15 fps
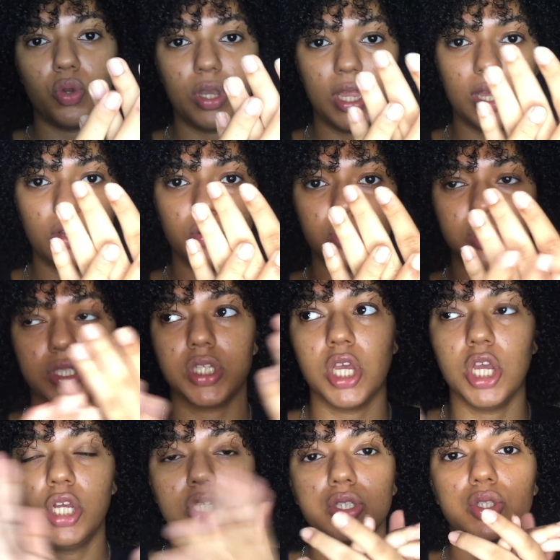nails
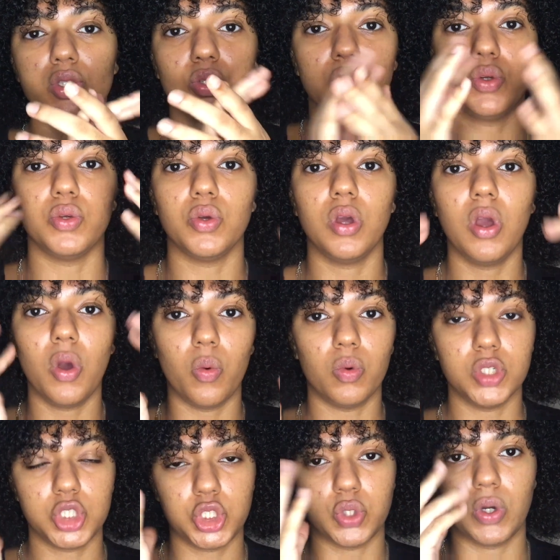to
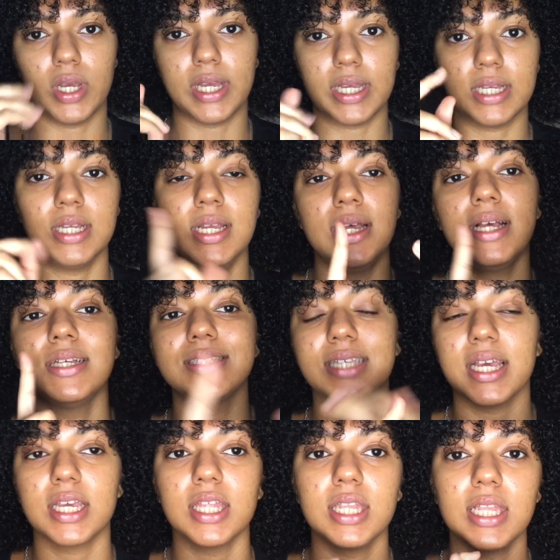wash your hair.
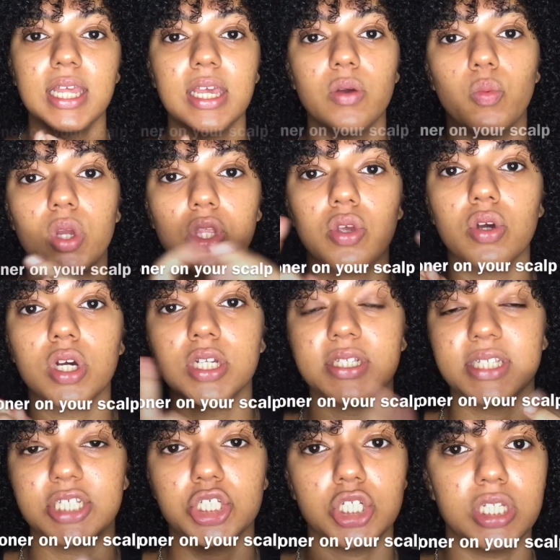Secondly, when you're
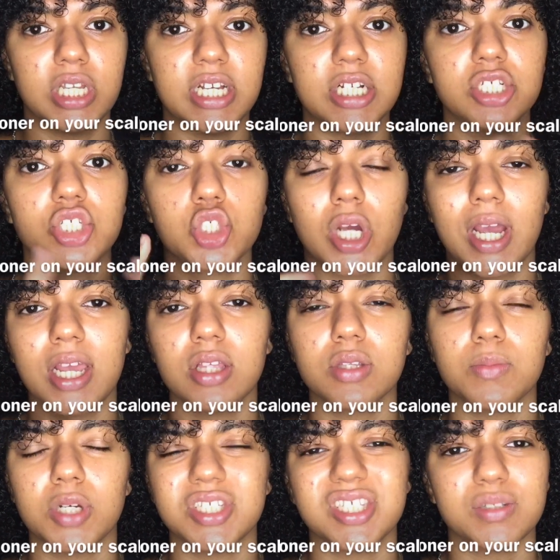conditioning, try as
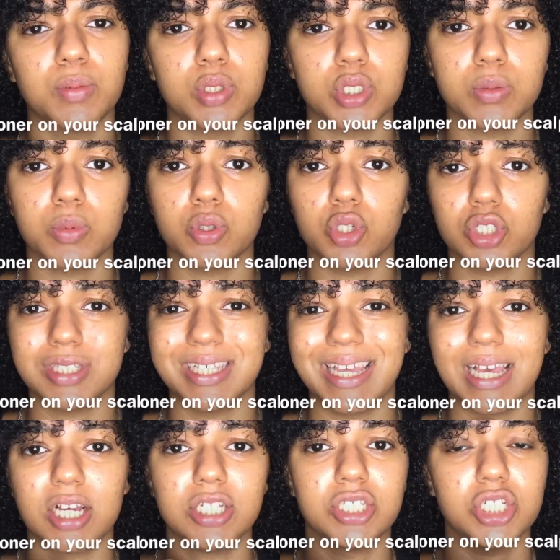much as possible not to
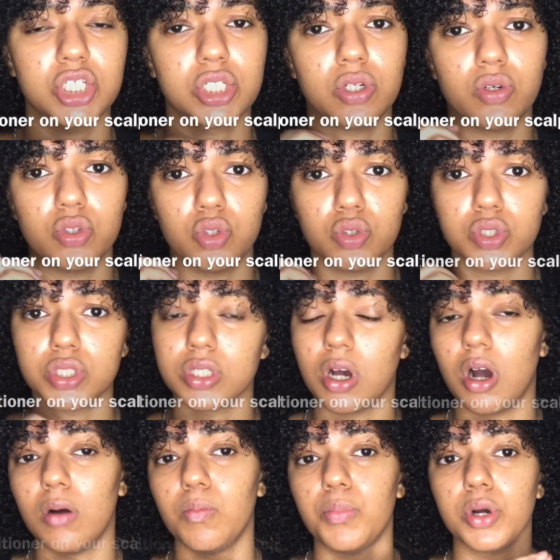get conditioner on your
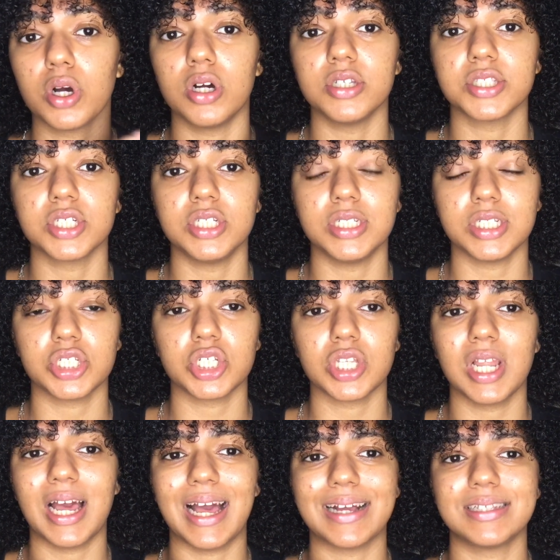scalp, because conditioner
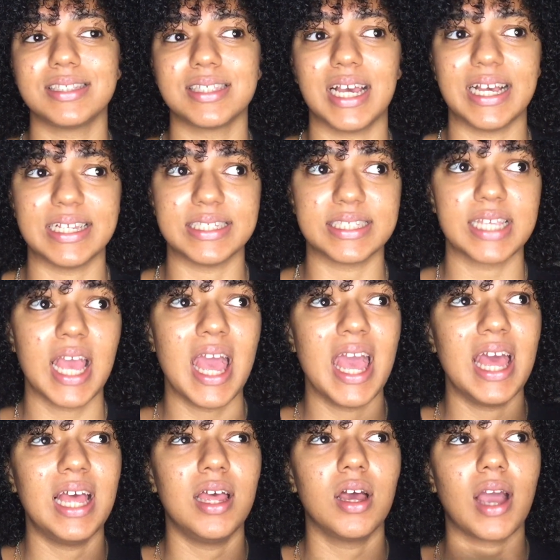acts as
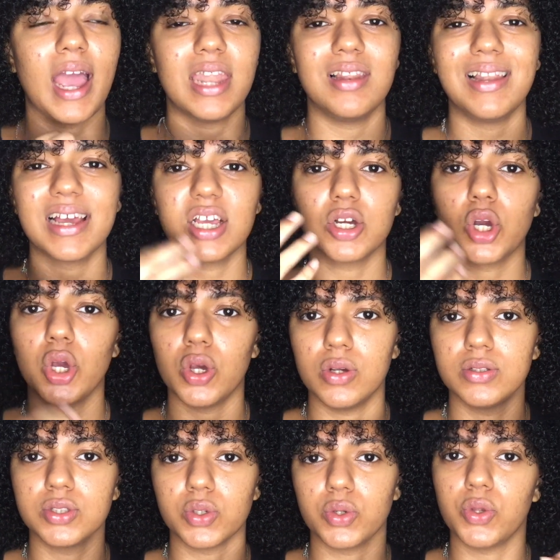kind of like a
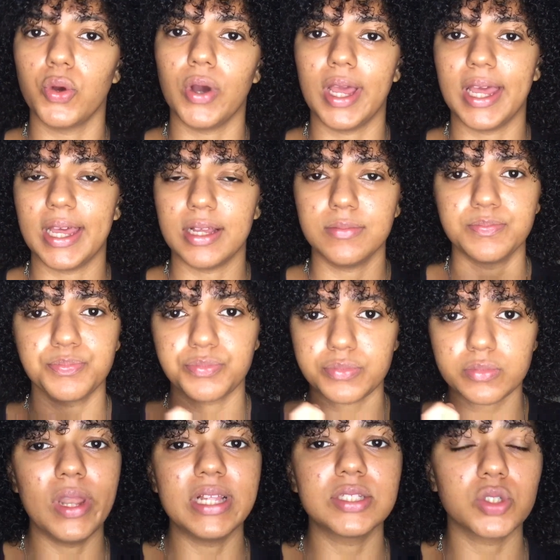coat on your hair.
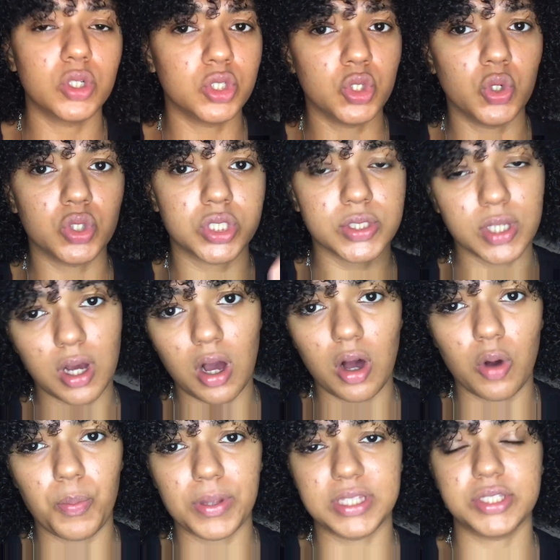When it's on your
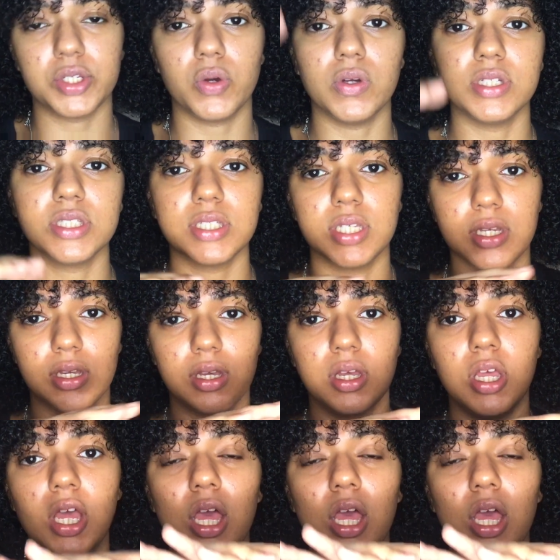scalp, it's going to